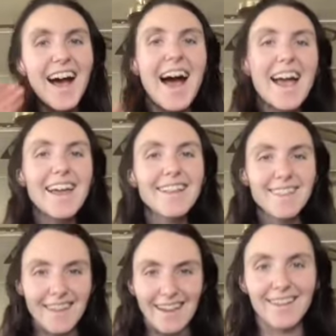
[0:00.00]
I
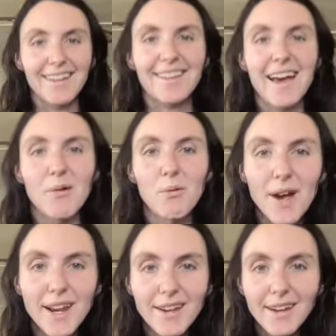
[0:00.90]
think that
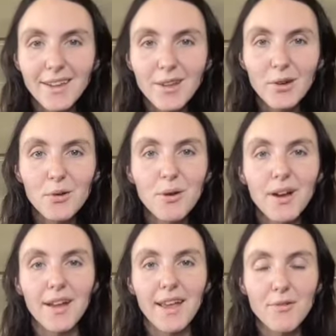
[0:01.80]

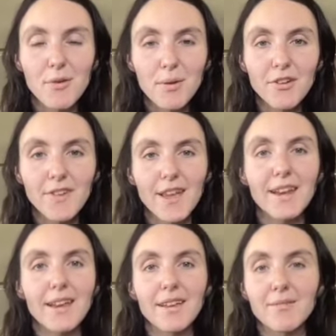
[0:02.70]
if you were just going
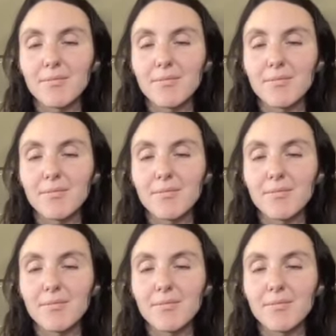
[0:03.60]
to